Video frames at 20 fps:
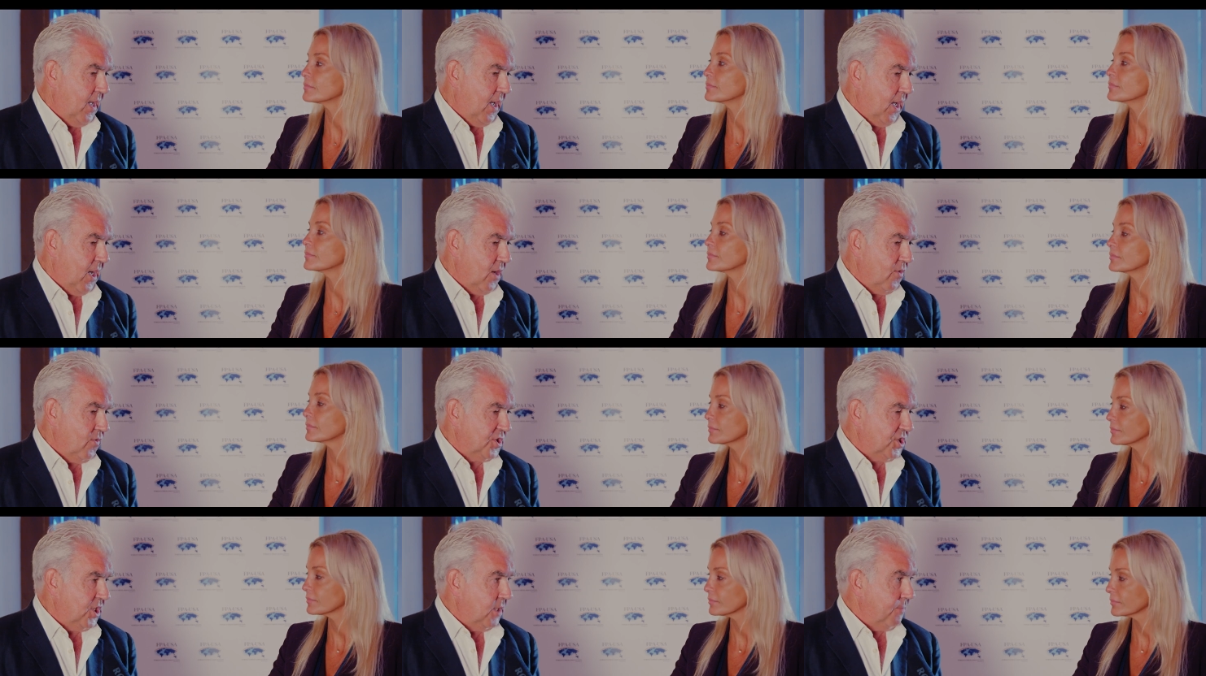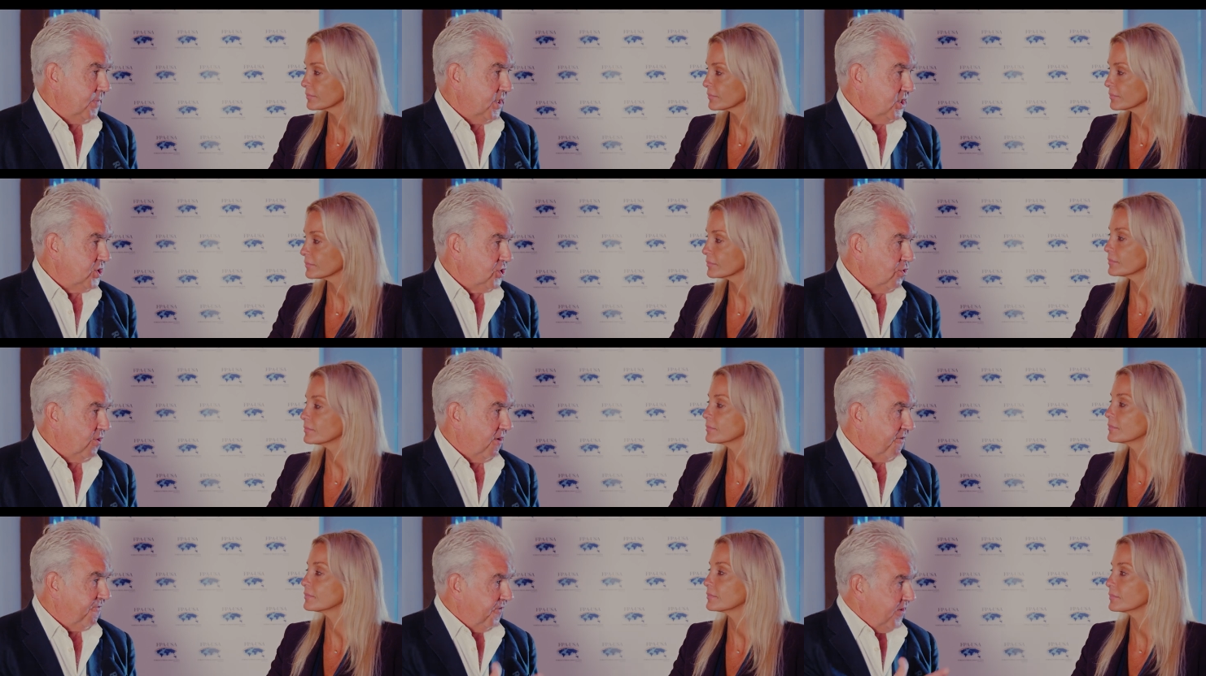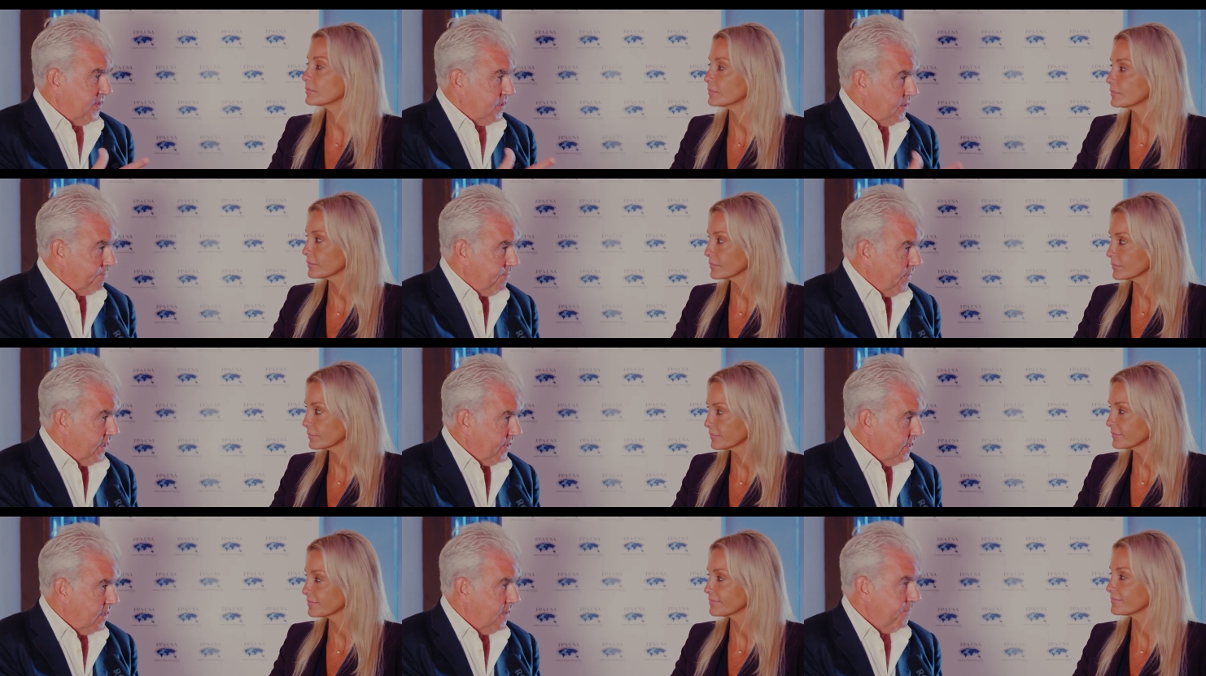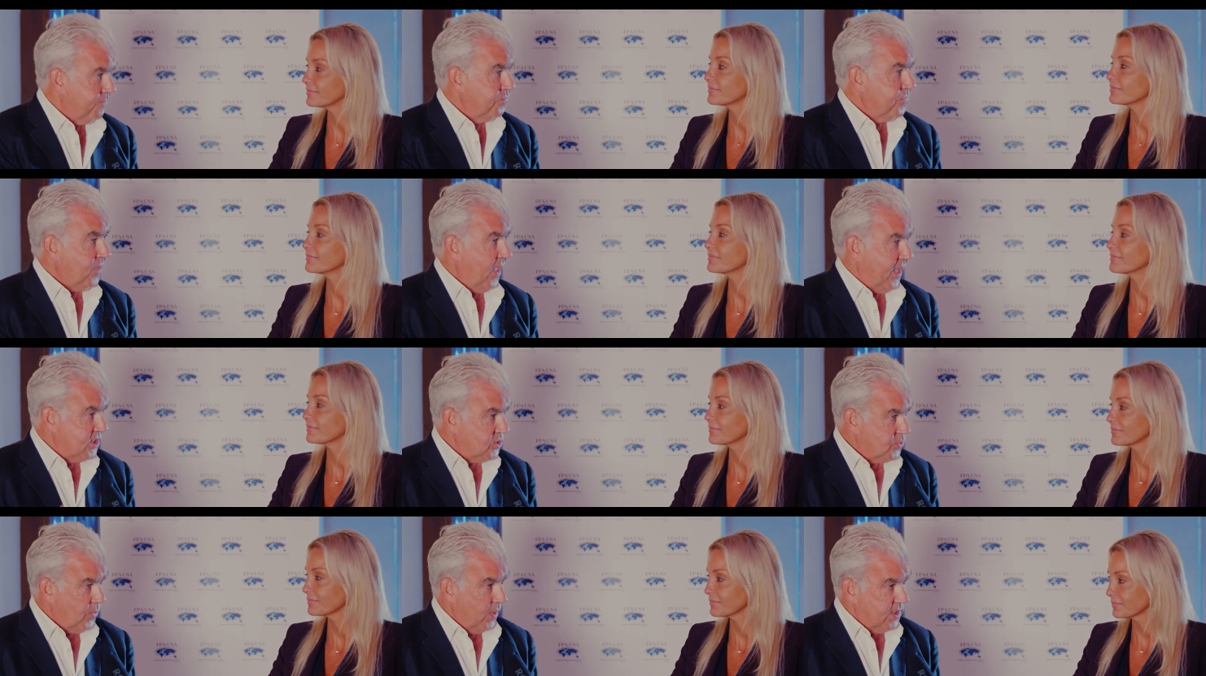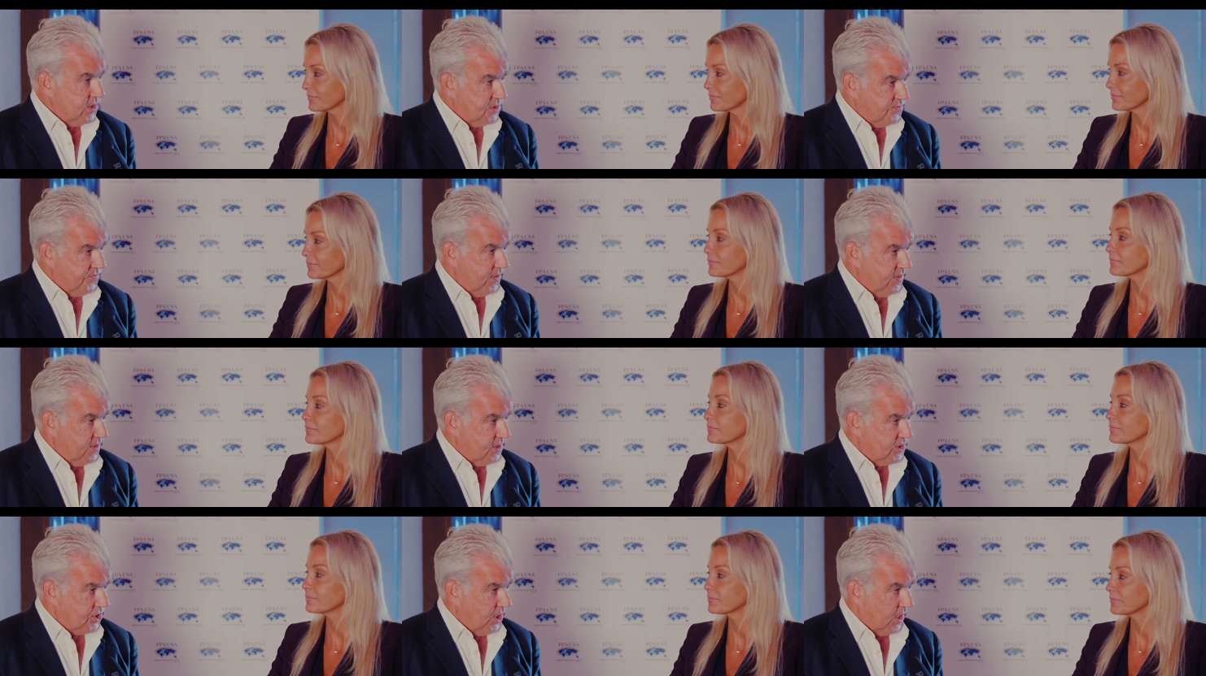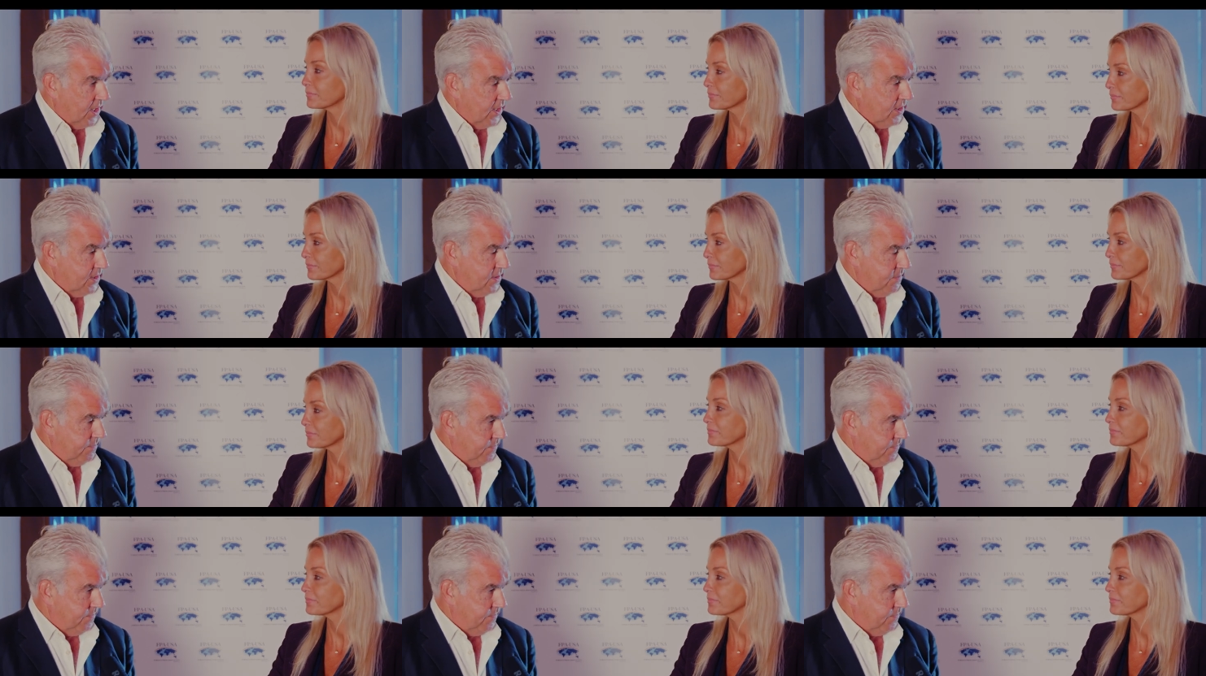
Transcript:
Speaker 1: regime means you've got to feed the mother as well as feed the child.